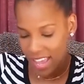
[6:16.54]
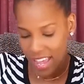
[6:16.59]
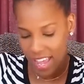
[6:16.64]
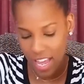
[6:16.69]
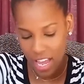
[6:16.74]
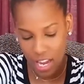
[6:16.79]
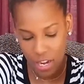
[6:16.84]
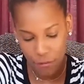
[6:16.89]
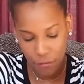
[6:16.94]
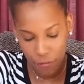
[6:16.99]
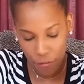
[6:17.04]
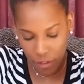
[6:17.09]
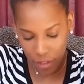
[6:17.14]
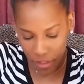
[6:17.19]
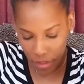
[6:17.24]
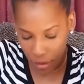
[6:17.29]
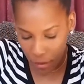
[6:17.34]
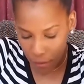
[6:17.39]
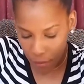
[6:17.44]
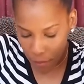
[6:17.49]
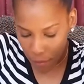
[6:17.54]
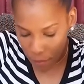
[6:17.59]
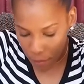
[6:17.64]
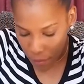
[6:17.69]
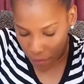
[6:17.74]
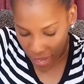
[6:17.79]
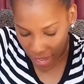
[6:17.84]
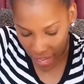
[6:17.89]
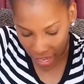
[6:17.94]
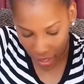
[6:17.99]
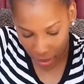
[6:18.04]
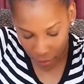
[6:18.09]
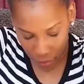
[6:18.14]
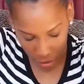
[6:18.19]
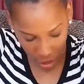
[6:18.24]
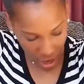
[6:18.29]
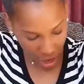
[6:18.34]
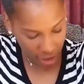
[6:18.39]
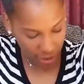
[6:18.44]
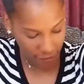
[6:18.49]
And for the big
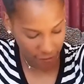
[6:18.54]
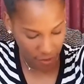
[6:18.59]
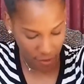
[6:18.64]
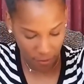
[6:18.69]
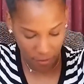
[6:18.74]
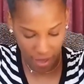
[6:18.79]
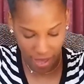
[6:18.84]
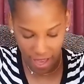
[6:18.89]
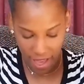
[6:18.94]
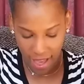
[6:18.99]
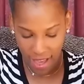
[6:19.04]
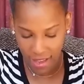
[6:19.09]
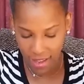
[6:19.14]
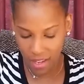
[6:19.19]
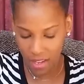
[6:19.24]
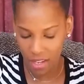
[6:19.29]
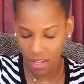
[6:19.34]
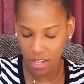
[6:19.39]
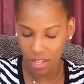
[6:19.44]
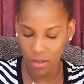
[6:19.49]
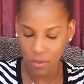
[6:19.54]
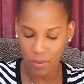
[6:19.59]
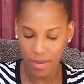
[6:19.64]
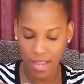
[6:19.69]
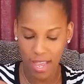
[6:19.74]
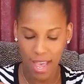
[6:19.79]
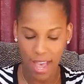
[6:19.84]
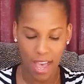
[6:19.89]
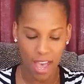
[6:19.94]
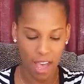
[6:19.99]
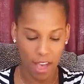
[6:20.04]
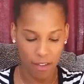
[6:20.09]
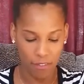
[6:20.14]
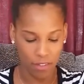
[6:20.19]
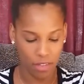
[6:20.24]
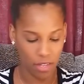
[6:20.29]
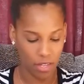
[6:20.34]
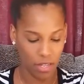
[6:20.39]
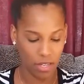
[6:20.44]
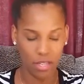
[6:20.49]
part of the bag, we
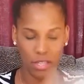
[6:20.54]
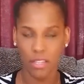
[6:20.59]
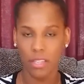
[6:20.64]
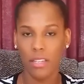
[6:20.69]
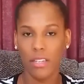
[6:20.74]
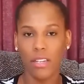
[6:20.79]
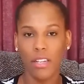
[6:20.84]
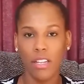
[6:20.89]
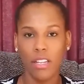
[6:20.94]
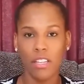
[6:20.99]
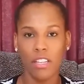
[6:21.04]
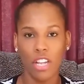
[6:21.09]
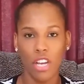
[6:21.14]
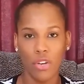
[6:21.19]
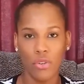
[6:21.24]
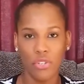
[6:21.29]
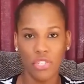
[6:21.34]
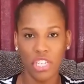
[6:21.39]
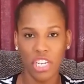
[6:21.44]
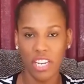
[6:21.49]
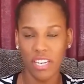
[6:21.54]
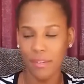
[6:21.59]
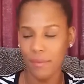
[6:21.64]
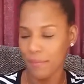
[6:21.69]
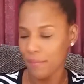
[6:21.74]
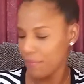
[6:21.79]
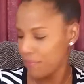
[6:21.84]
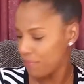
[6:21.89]
have lotion,